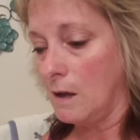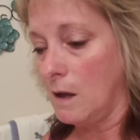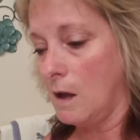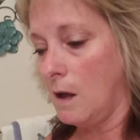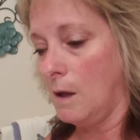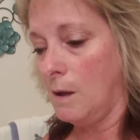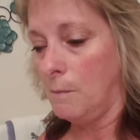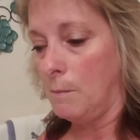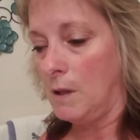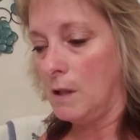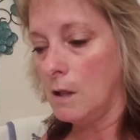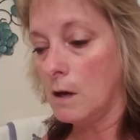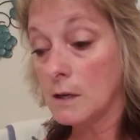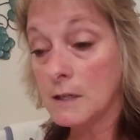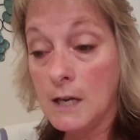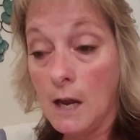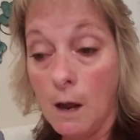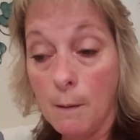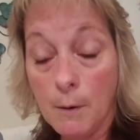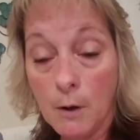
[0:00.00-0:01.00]
A long
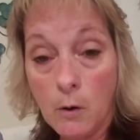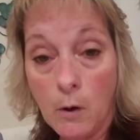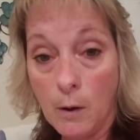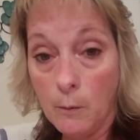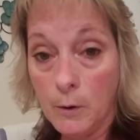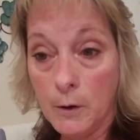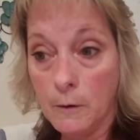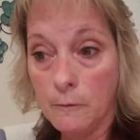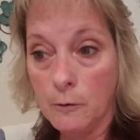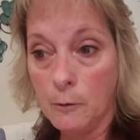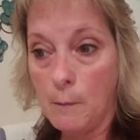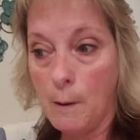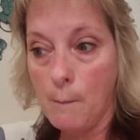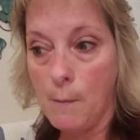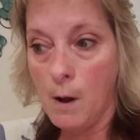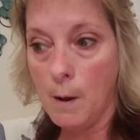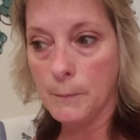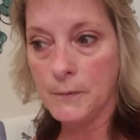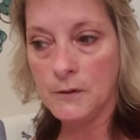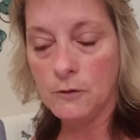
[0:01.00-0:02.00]
time ago, I went over to my
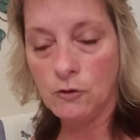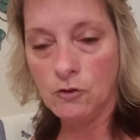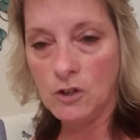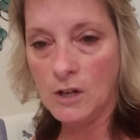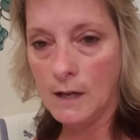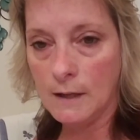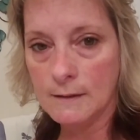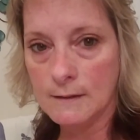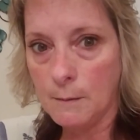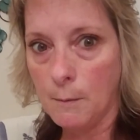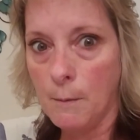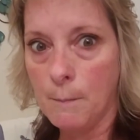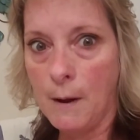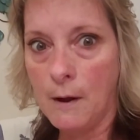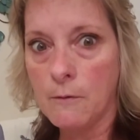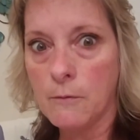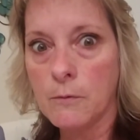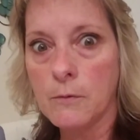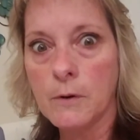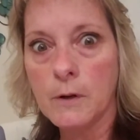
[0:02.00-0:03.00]
mom's and she had some of my
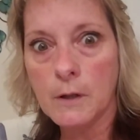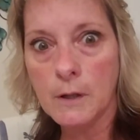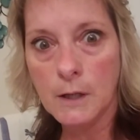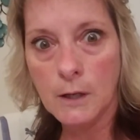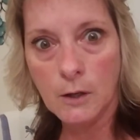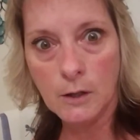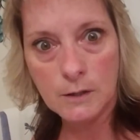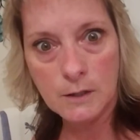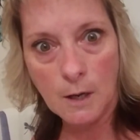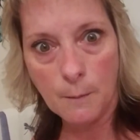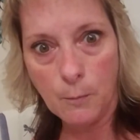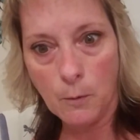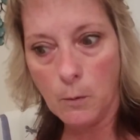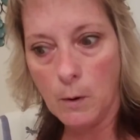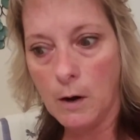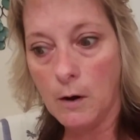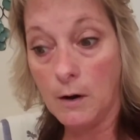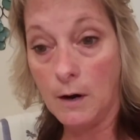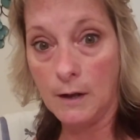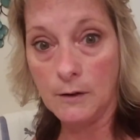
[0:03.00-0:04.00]
really good
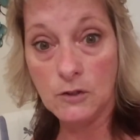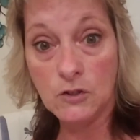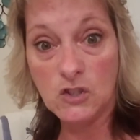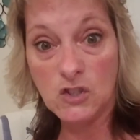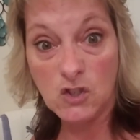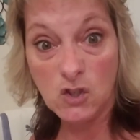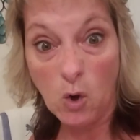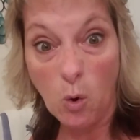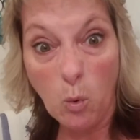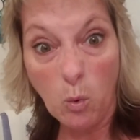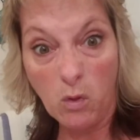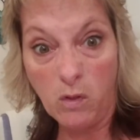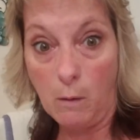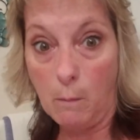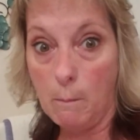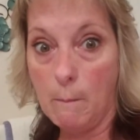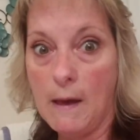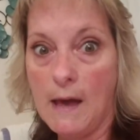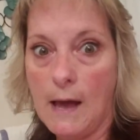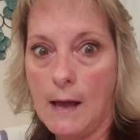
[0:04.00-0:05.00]
Tupperware and I stole
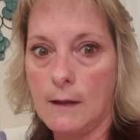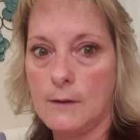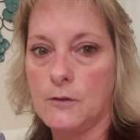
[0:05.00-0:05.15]
them back.